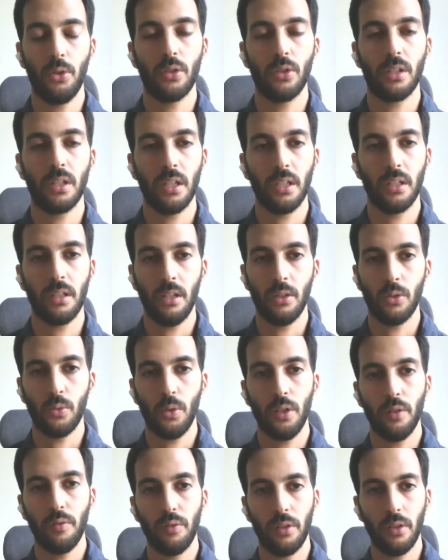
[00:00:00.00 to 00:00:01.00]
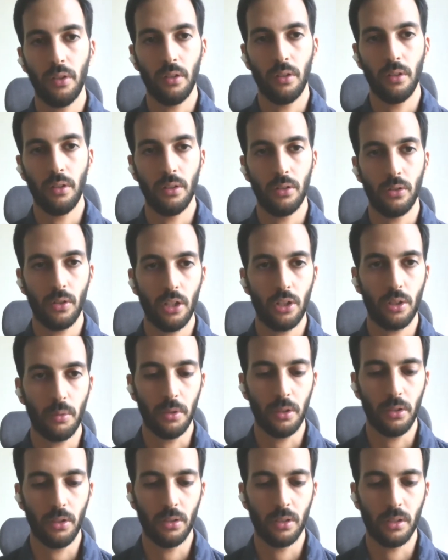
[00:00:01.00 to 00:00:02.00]
it as one of the insulation
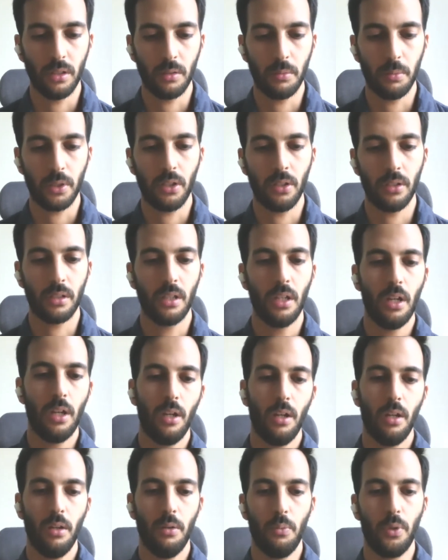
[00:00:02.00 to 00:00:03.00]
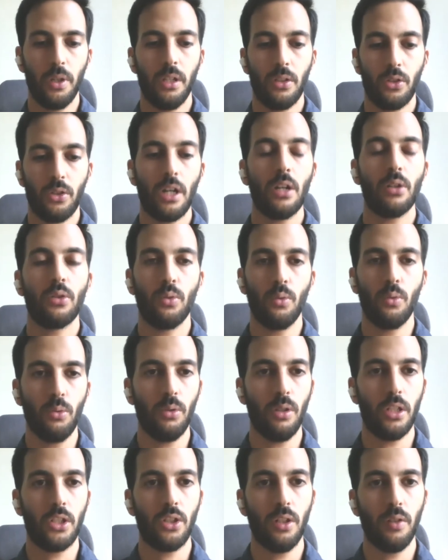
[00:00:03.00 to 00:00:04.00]
materials is because we try to
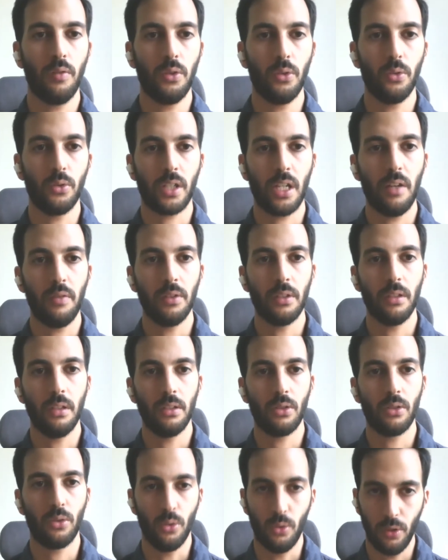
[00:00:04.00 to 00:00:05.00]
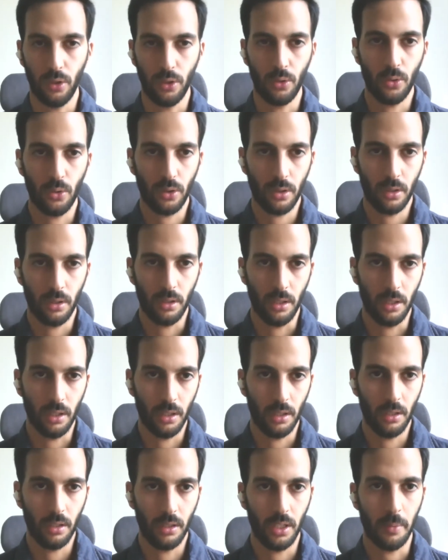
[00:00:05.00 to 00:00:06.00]
achieve those cavities to reduce
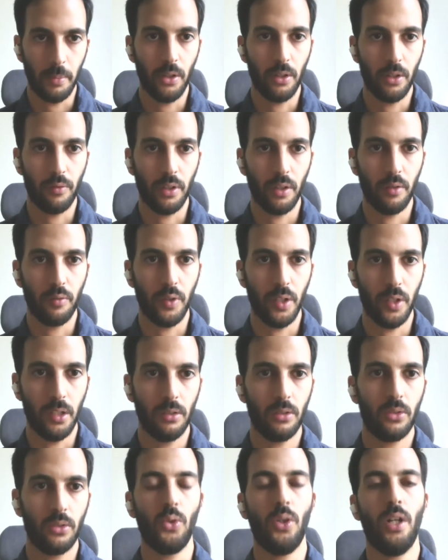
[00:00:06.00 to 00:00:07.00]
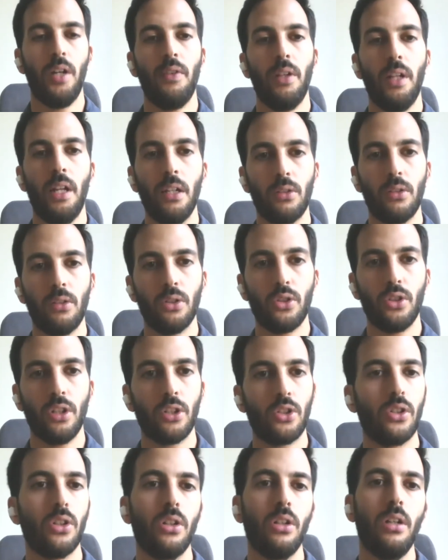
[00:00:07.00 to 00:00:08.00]
the amount of infill, to have a lighter
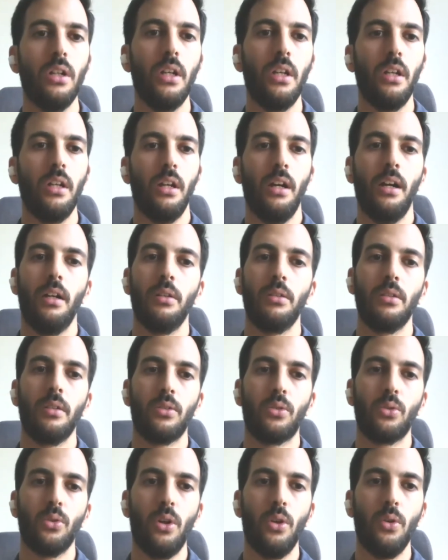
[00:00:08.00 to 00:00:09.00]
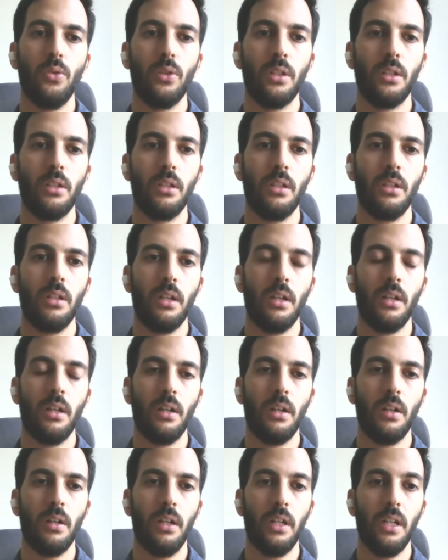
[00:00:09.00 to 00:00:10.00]
structure, and to only
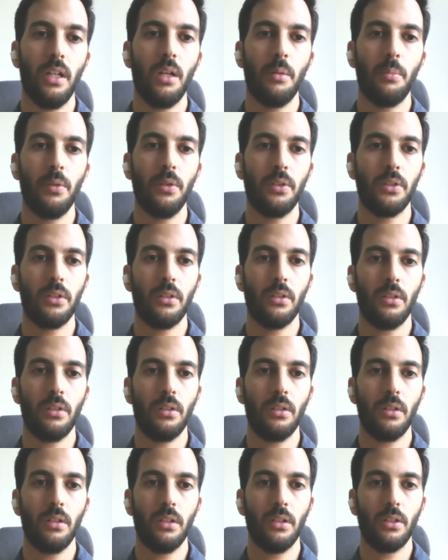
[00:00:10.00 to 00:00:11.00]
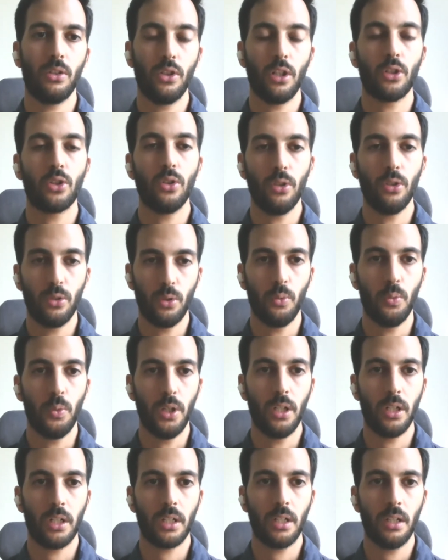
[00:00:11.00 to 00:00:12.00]
enable the structural to
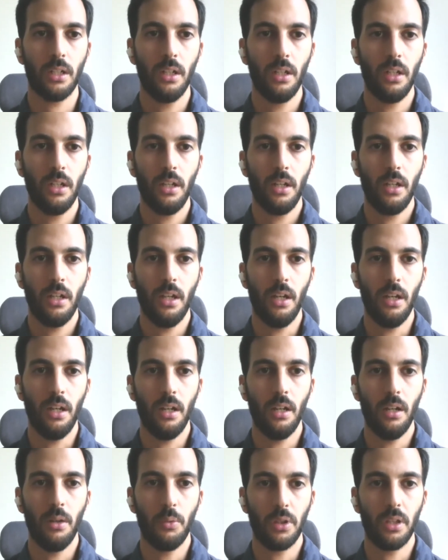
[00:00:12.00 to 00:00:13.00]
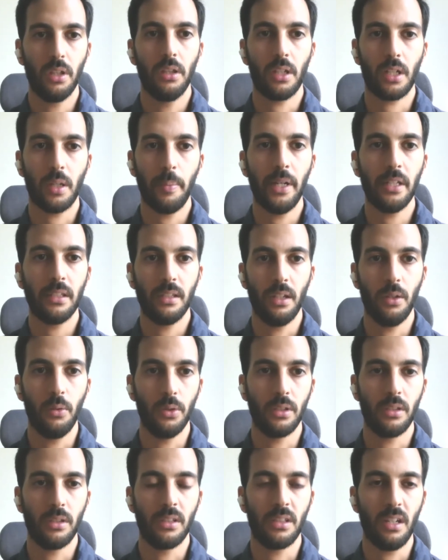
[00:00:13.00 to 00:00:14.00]
work within the capacity it
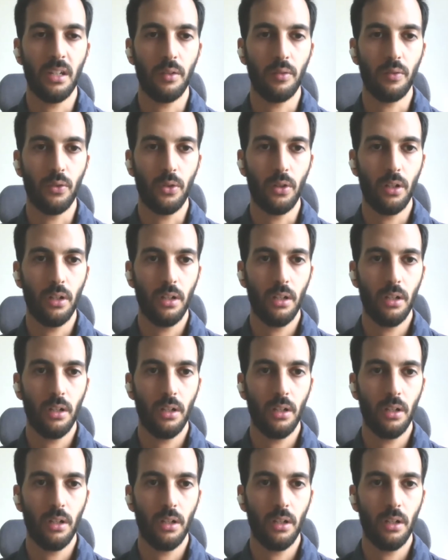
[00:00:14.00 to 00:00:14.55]
was designed for.